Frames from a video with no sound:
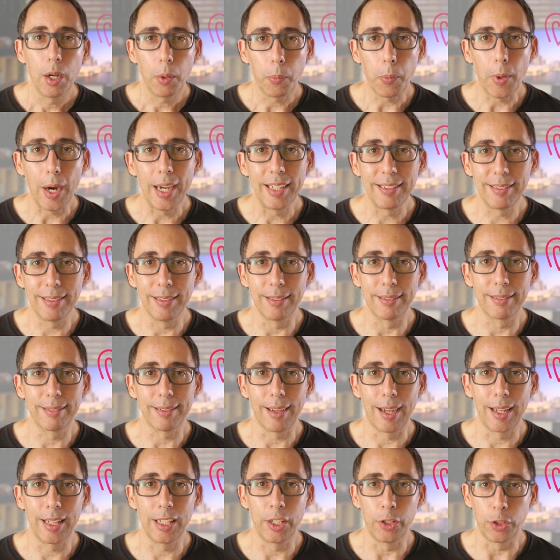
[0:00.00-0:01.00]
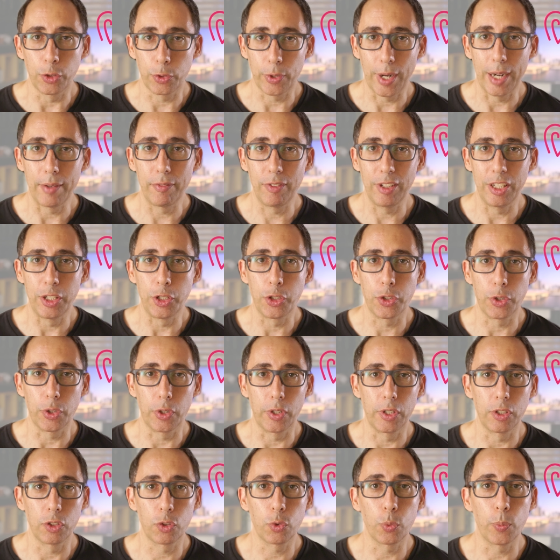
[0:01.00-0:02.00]
Wise and Silent Travel
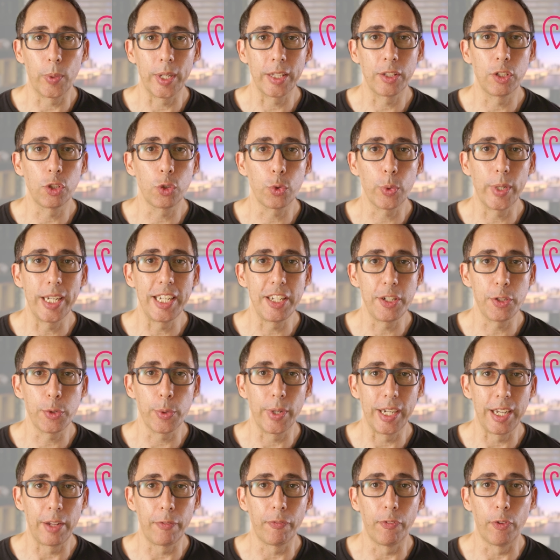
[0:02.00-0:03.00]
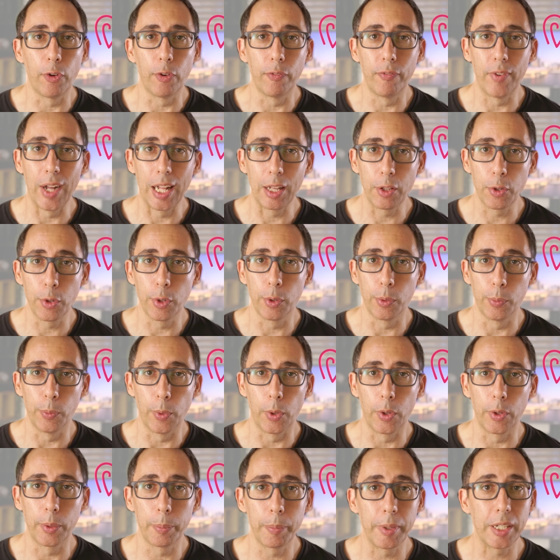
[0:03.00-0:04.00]
Insurance won the 2024 Value
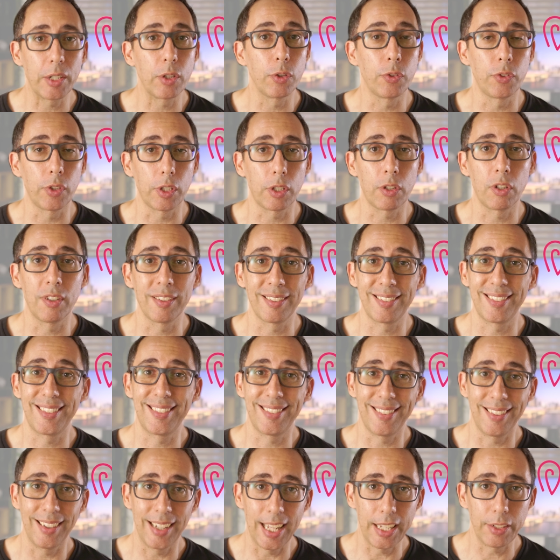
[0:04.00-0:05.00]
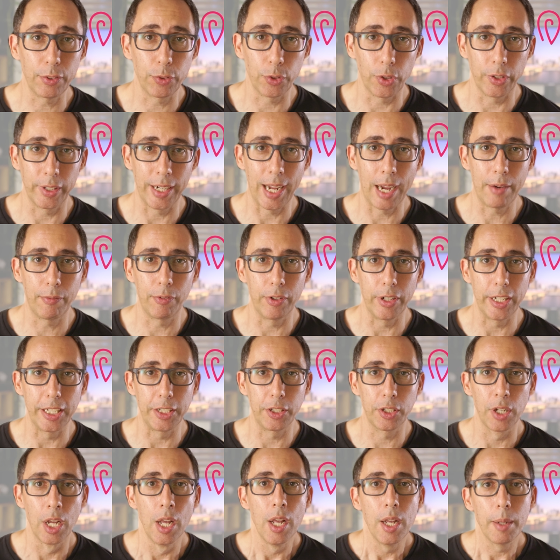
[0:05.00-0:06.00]
Award because it costs less on
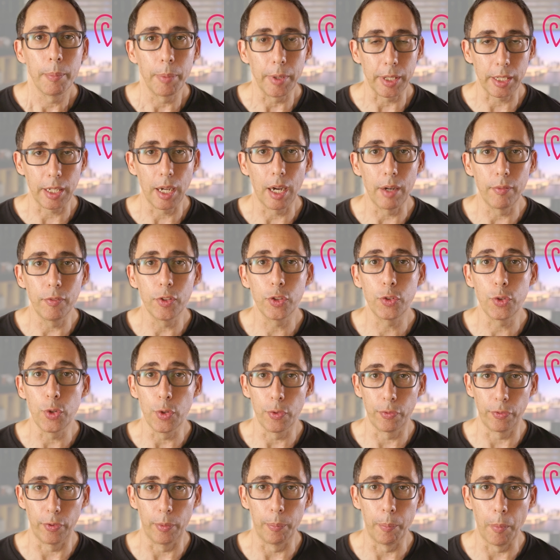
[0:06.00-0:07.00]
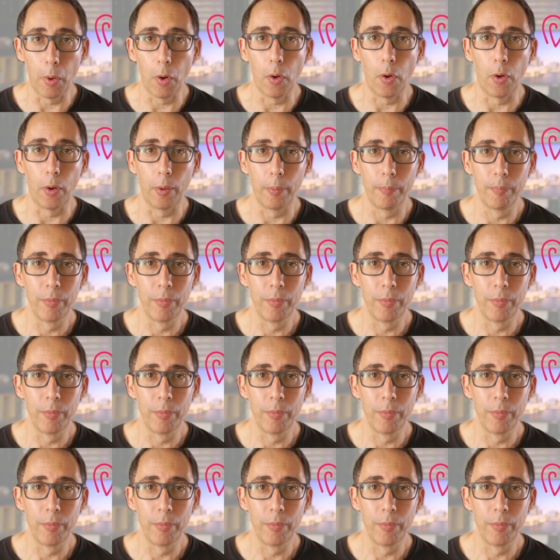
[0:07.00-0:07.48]
average, but covers you for more.